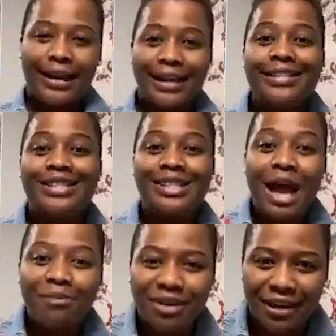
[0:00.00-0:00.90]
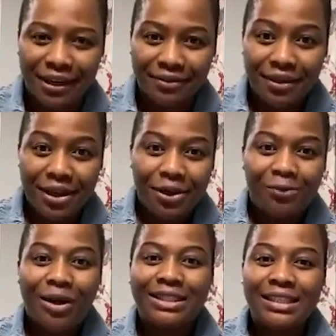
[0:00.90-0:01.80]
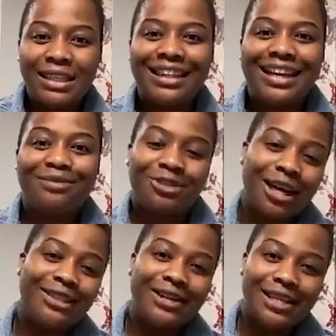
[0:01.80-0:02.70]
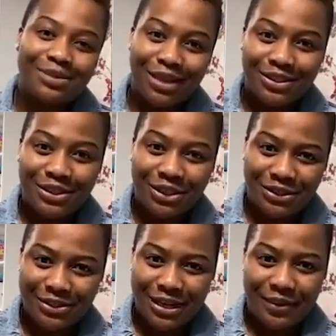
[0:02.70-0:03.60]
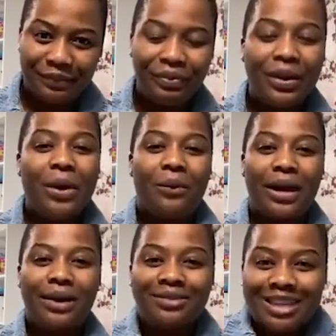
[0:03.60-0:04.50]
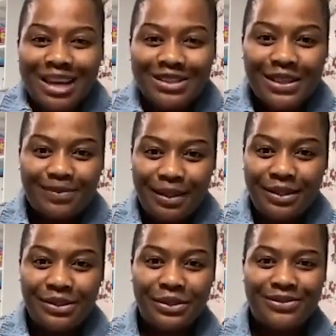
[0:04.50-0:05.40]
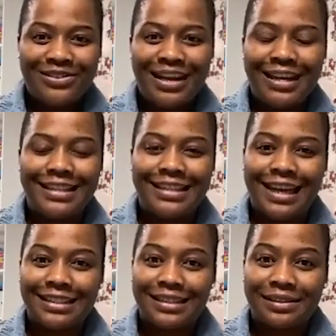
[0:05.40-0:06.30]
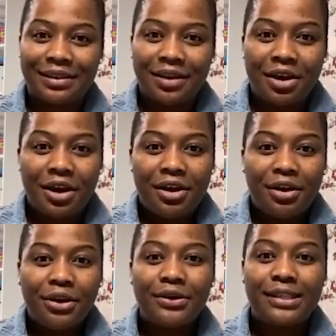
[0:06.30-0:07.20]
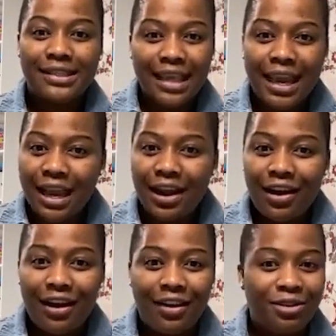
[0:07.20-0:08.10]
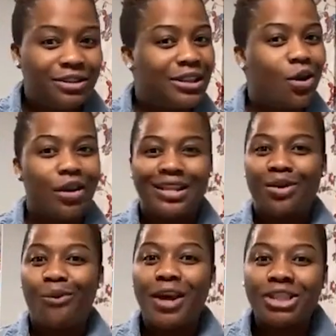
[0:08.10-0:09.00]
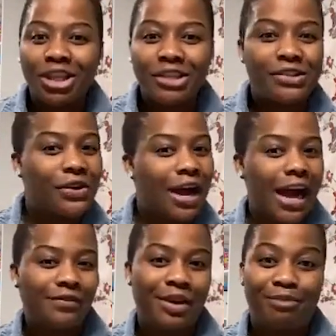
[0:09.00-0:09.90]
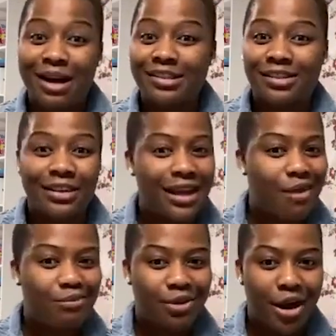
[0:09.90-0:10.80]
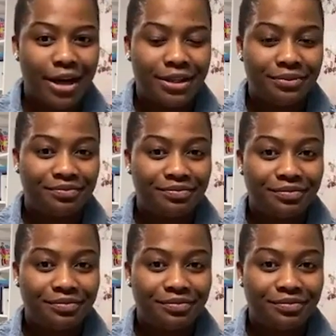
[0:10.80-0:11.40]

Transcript: Okay, in summary, what is it that I'm trying to explain to you today? What I'm trying to explain to you today is that you see the, the questions you have about study abroad,